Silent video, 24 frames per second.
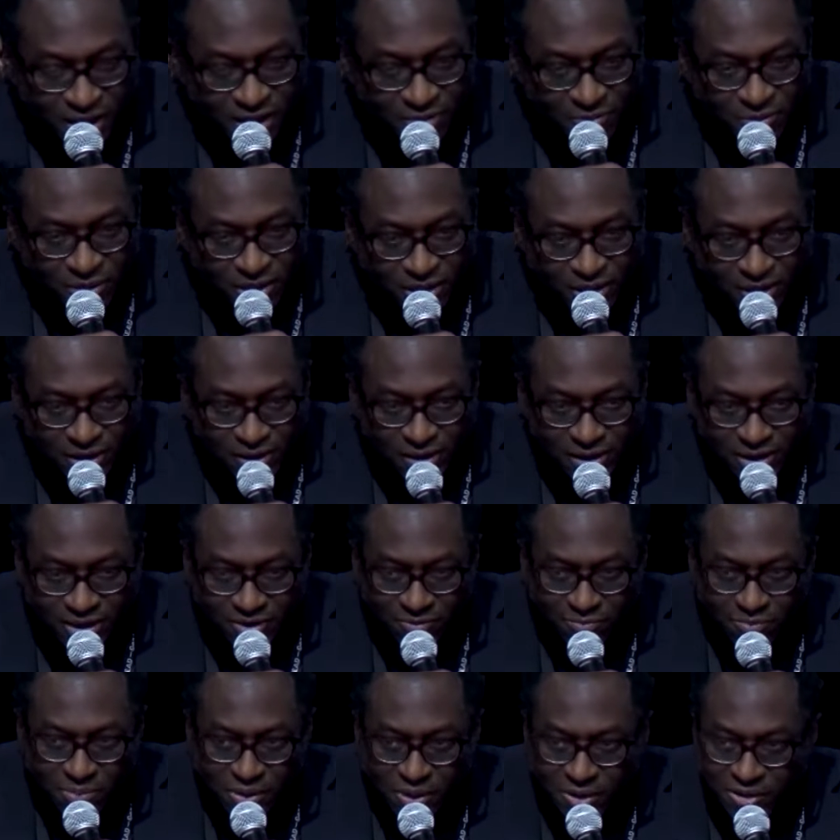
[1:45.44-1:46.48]
I'm a
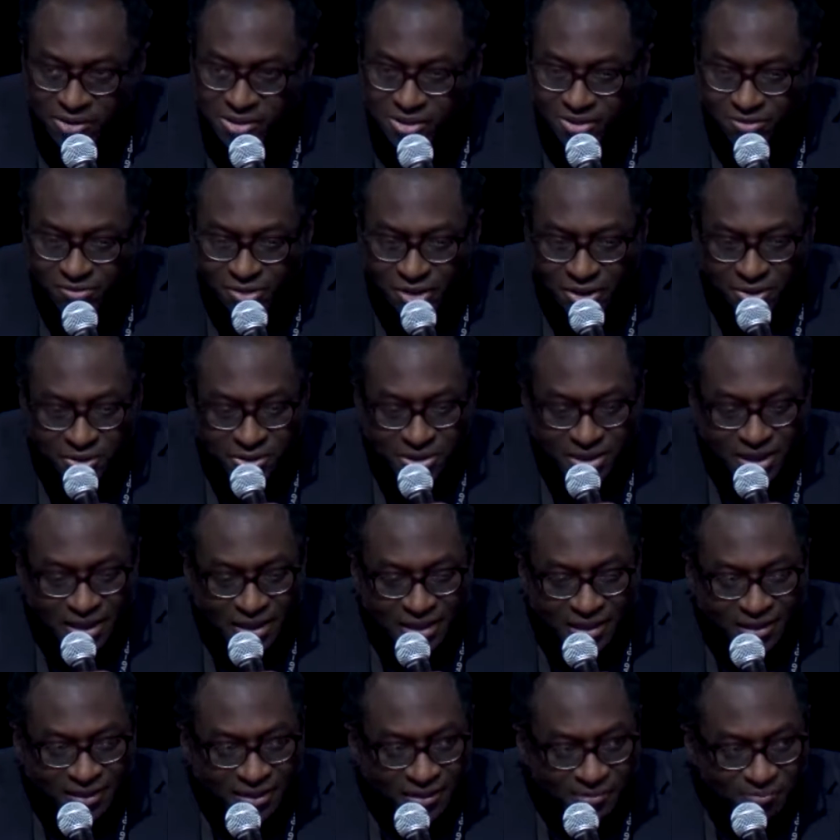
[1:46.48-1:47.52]
compulsive note
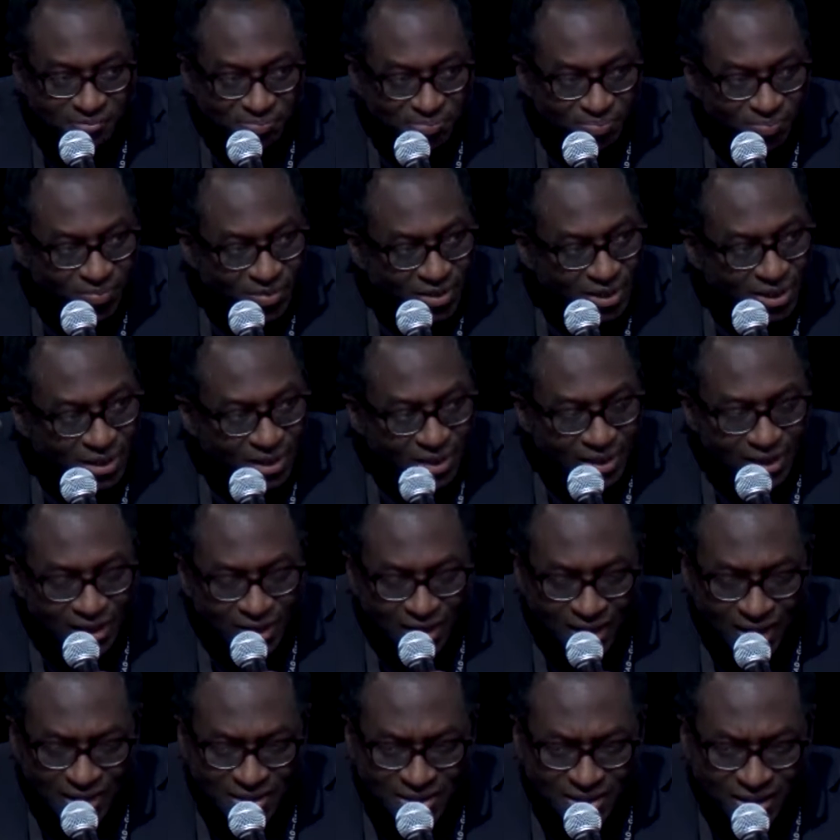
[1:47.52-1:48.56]
taker.
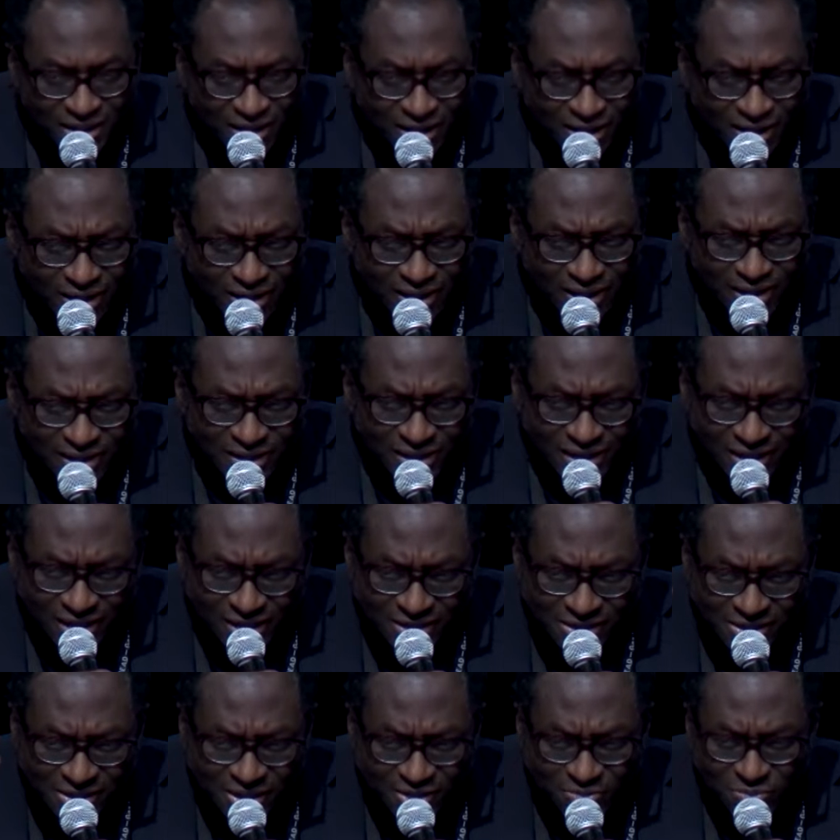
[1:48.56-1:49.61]
And at
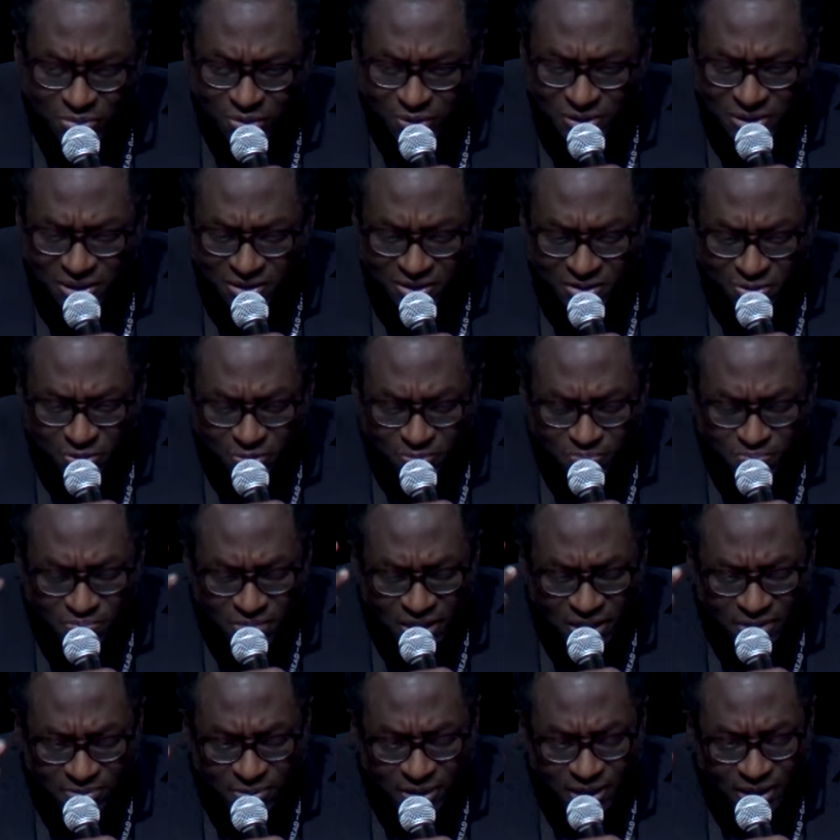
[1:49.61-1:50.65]
a certain point, I thought
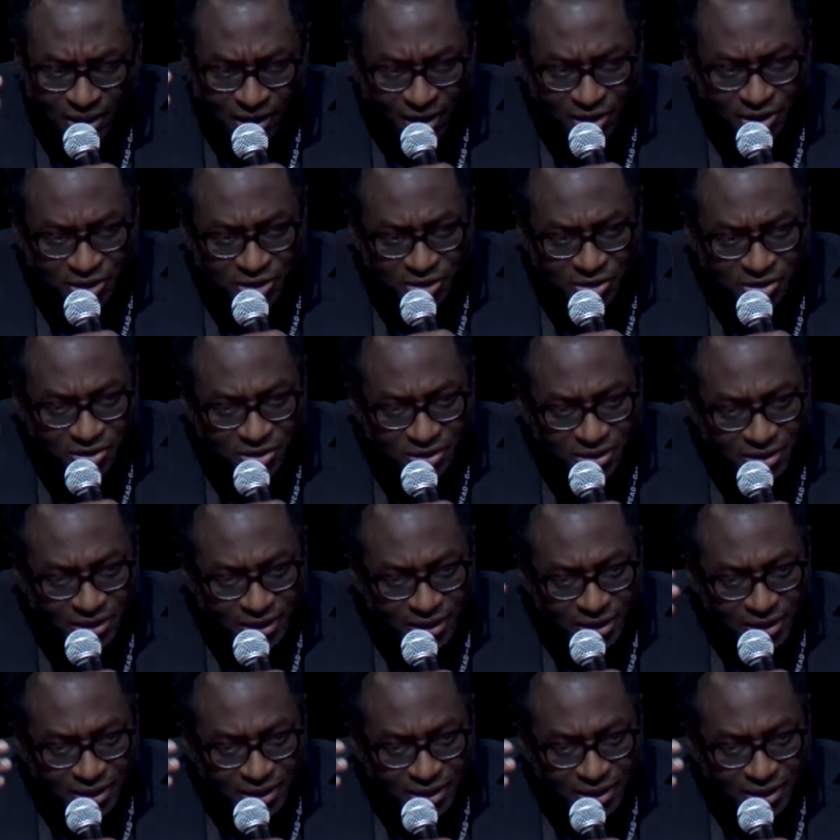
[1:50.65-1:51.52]
maybe I should